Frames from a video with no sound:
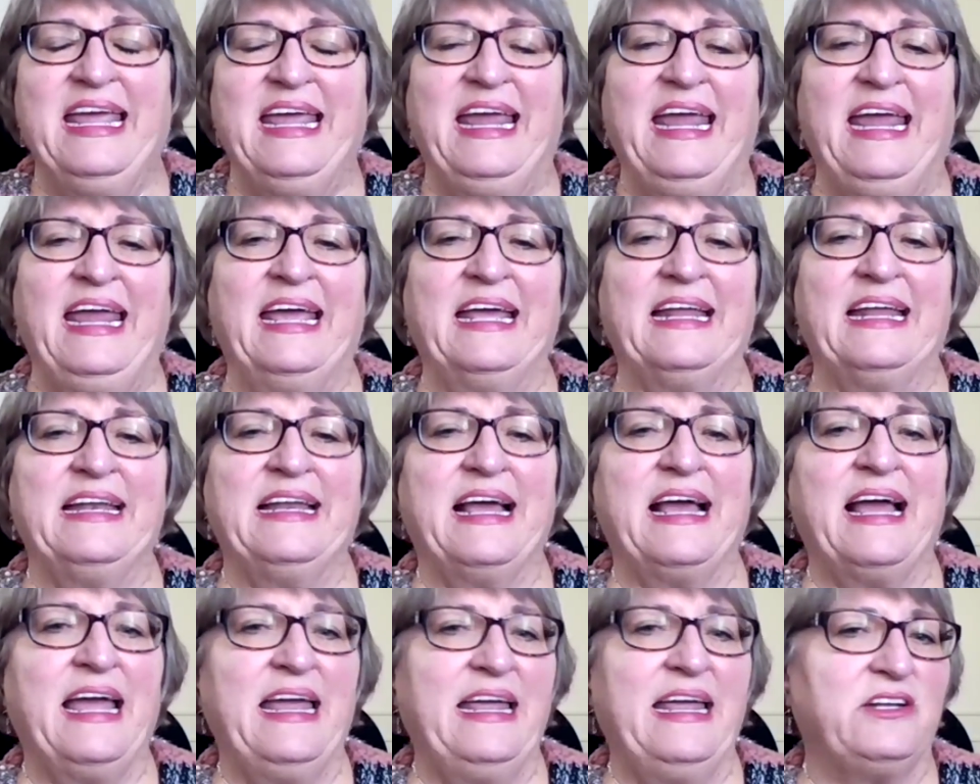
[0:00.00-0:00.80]
And
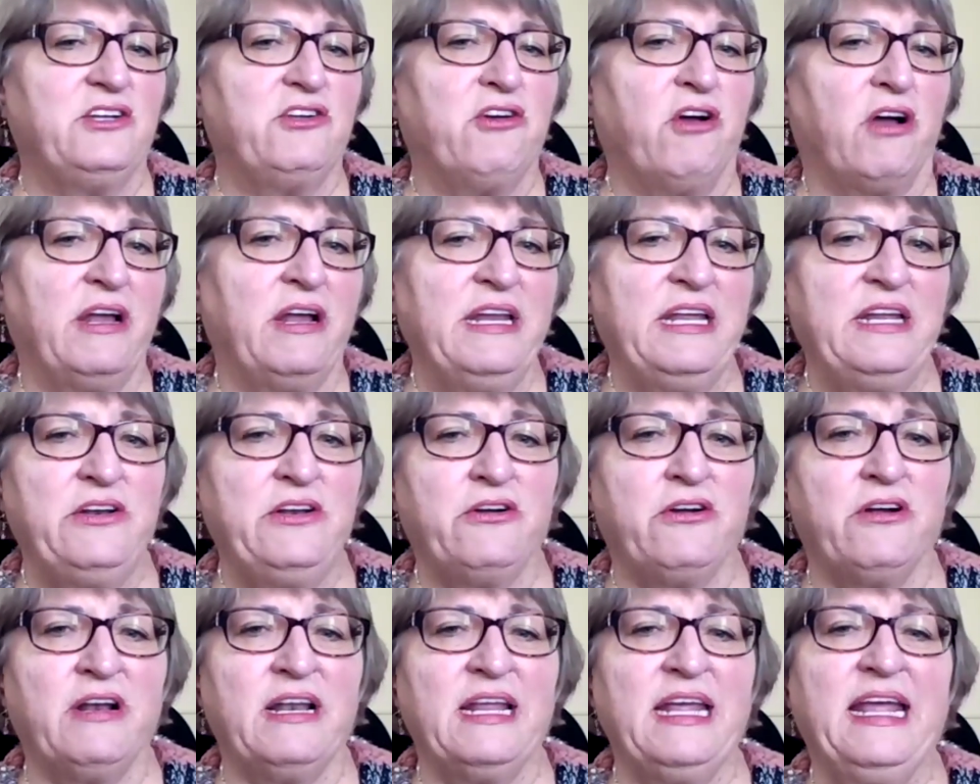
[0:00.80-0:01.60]
I had gone in
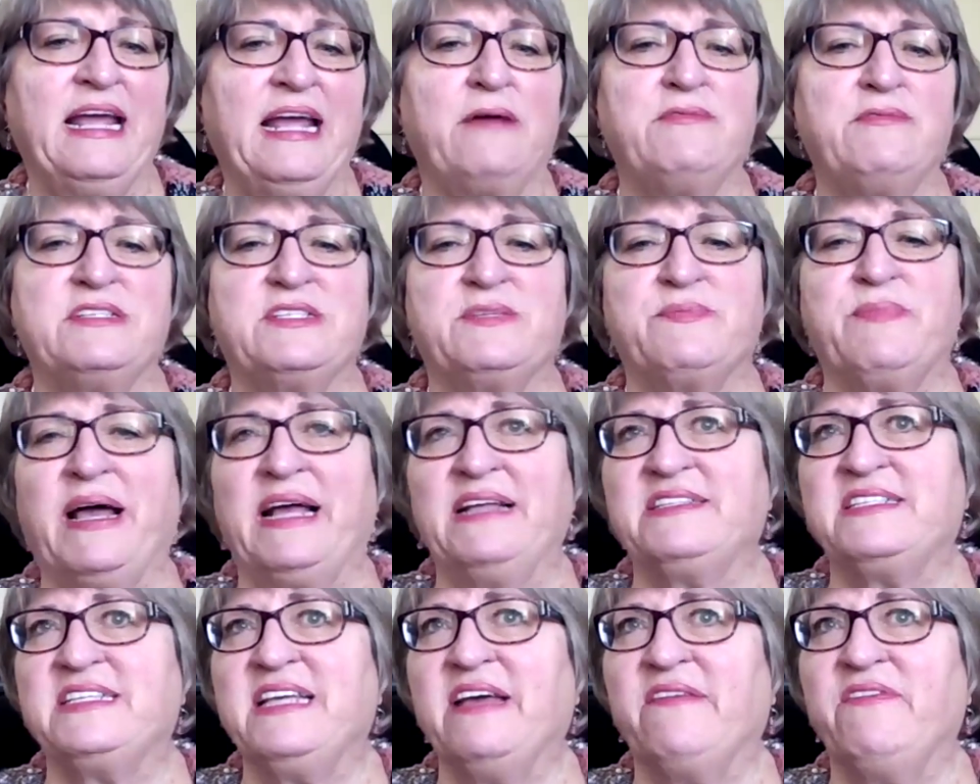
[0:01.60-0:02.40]
early, I was
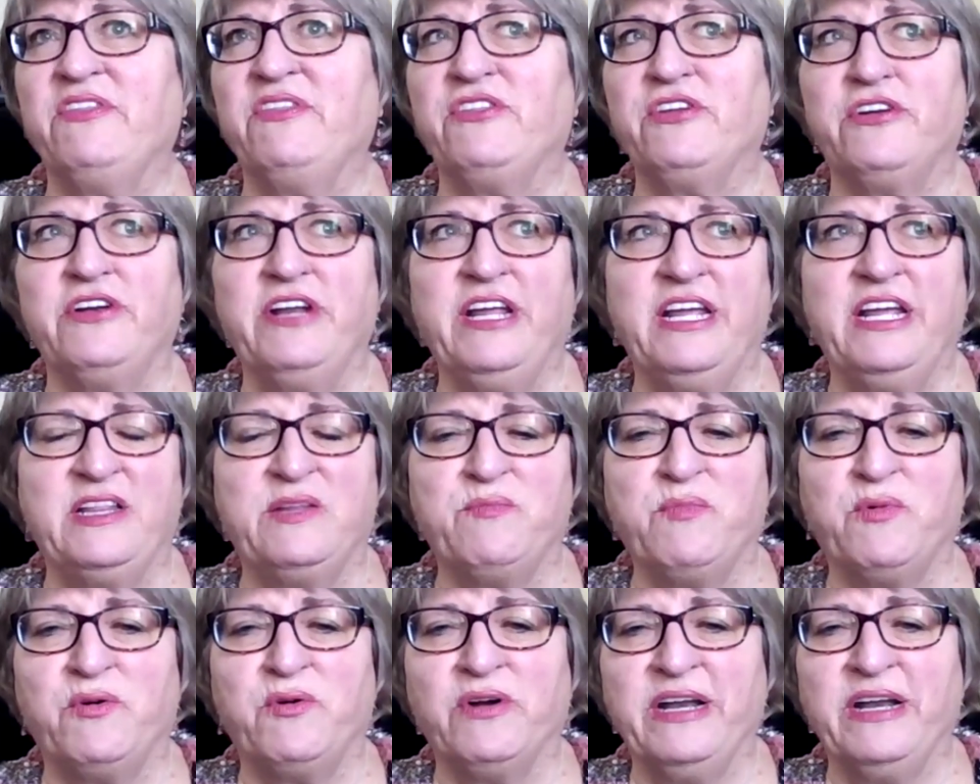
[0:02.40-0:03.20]
about 7:30 in the
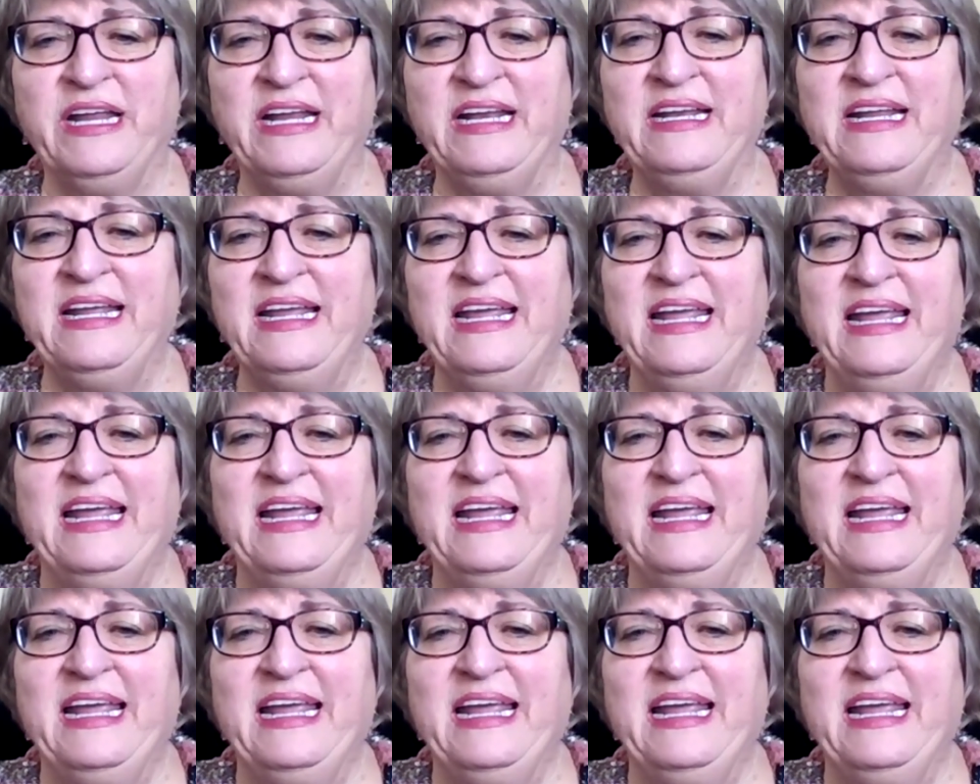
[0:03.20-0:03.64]
morning,